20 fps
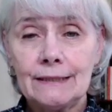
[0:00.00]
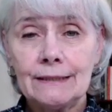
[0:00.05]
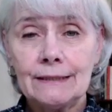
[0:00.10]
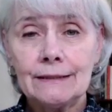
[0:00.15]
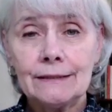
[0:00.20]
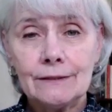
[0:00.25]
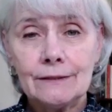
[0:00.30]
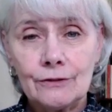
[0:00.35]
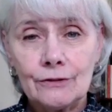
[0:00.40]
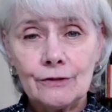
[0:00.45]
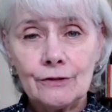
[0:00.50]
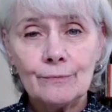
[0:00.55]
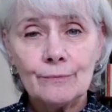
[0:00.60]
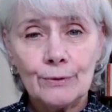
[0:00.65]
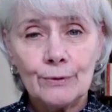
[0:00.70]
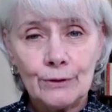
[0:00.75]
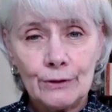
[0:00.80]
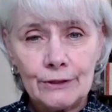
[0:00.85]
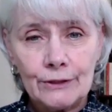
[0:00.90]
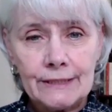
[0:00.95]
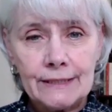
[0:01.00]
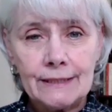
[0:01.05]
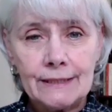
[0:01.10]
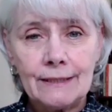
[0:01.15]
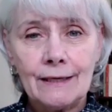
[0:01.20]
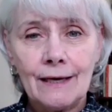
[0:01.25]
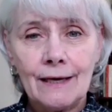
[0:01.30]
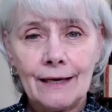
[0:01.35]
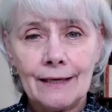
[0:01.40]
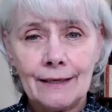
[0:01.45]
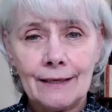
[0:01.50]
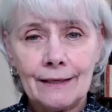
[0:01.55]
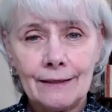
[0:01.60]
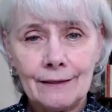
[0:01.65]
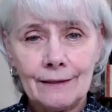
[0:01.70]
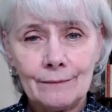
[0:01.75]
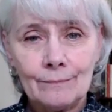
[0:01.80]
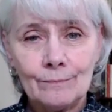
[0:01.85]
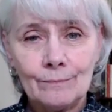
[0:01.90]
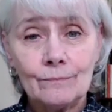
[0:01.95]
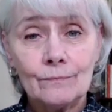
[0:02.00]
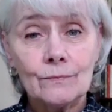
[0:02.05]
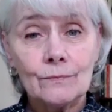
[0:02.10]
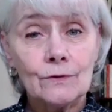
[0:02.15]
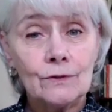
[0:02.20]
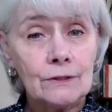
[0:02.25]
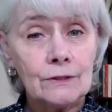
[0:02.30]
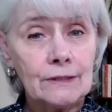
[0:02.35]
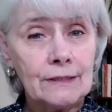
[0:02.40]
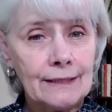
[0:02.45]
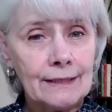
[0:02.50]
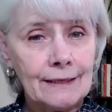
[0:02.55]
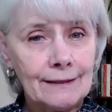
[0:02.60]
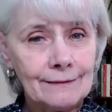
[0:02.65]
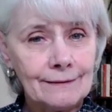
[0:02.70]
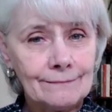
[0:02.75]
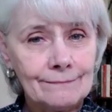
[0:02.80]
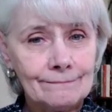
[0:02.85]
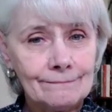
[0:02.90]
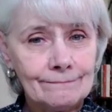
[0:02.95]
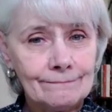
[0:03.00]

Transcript: into the person I am today.